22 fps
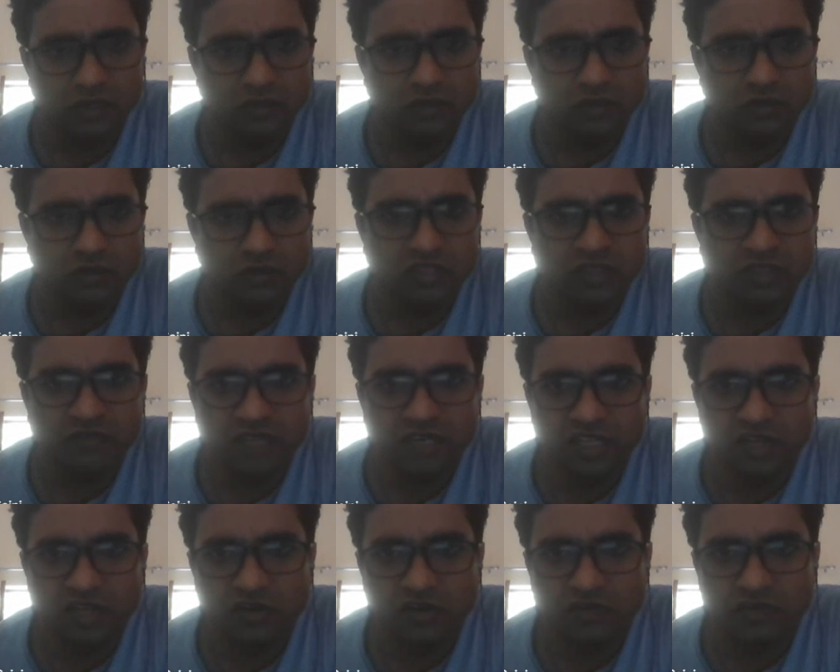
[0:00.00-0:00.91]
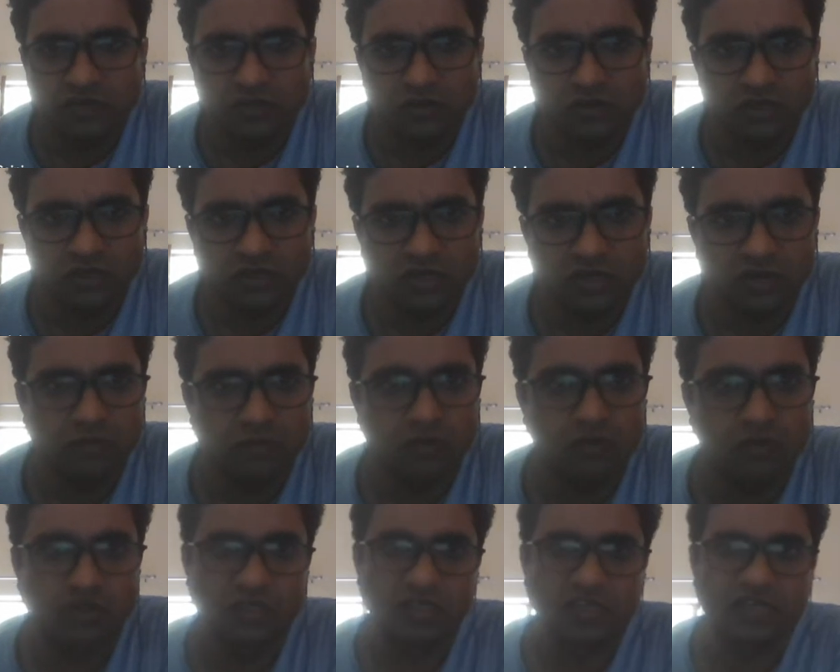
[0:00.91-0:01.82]
during the working of the rotor,
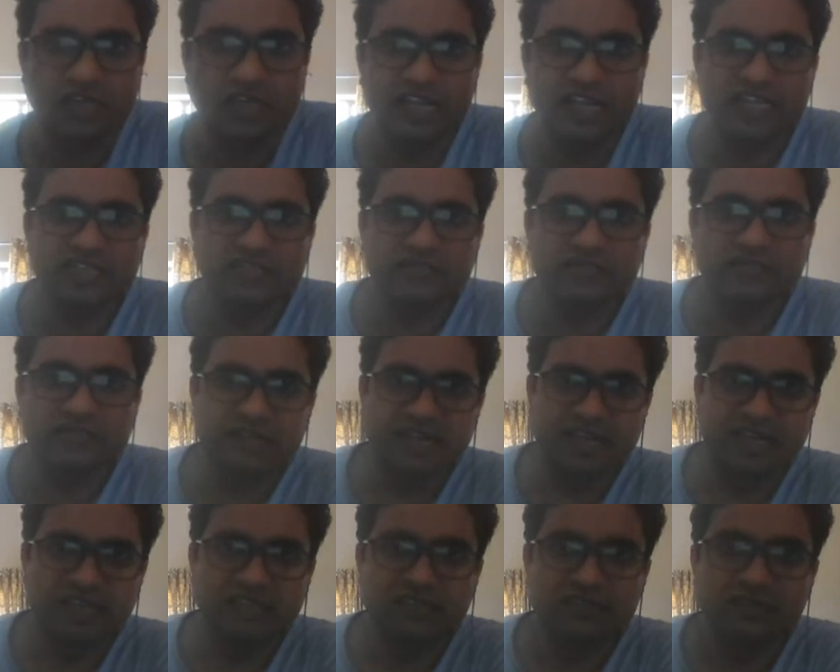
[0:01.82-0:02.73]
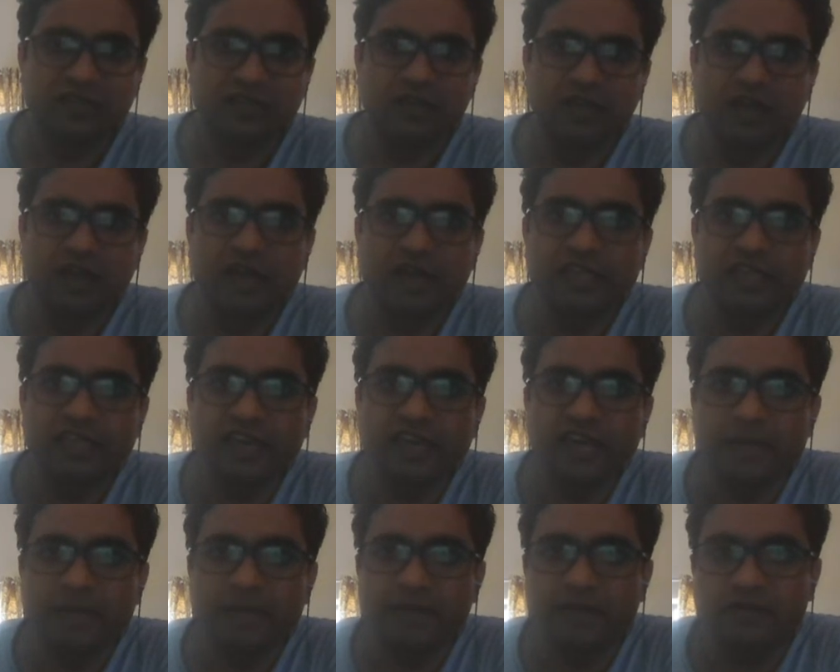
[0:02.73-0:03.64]
both Darius one and the
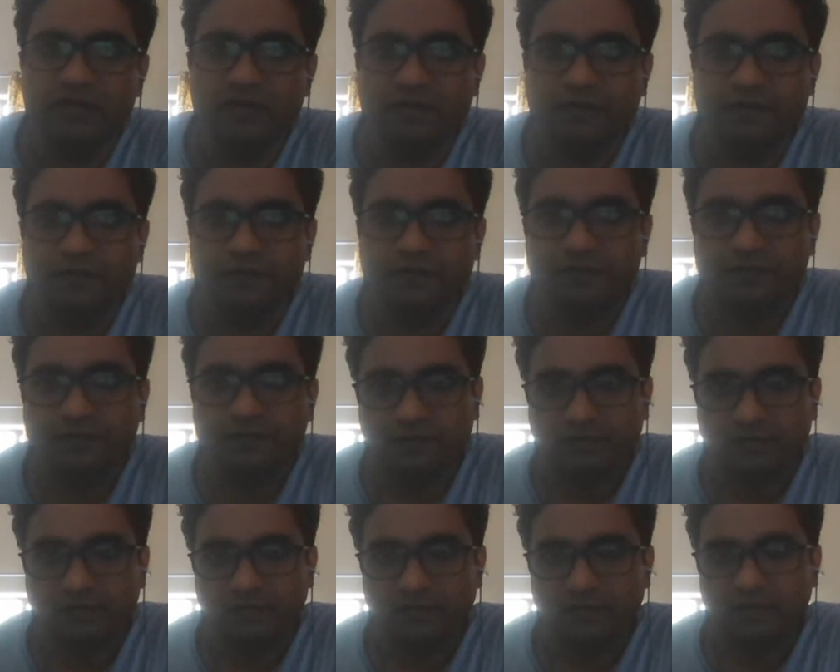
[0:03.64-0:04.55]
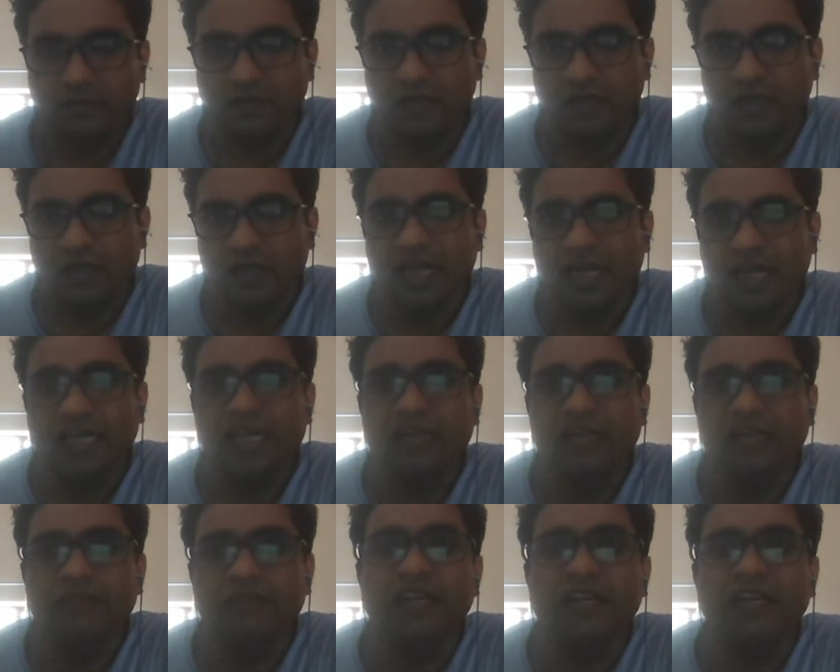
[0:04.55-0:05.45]
hybrid one, at
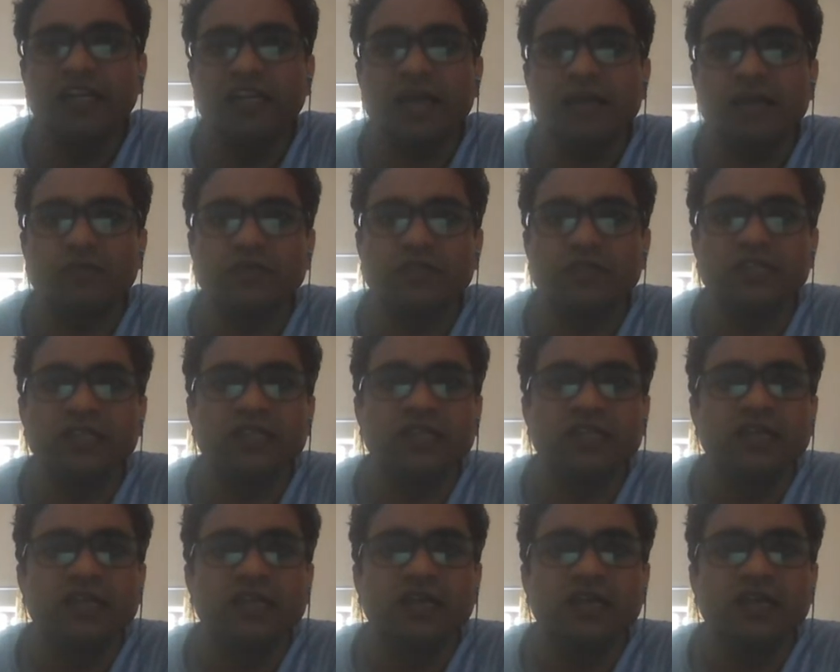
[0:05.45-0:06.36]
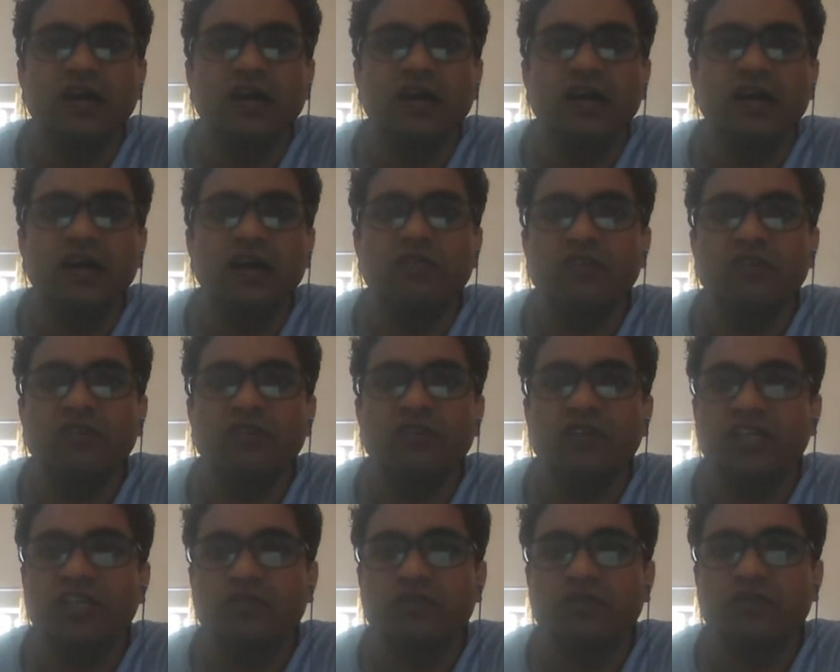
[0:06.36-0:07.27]
different time of the
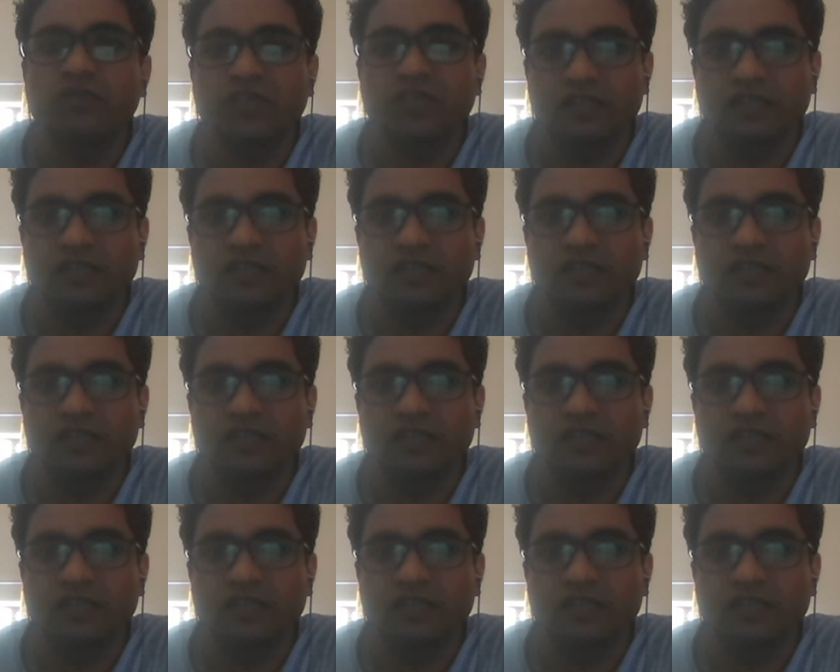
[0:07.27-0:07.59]
working of it.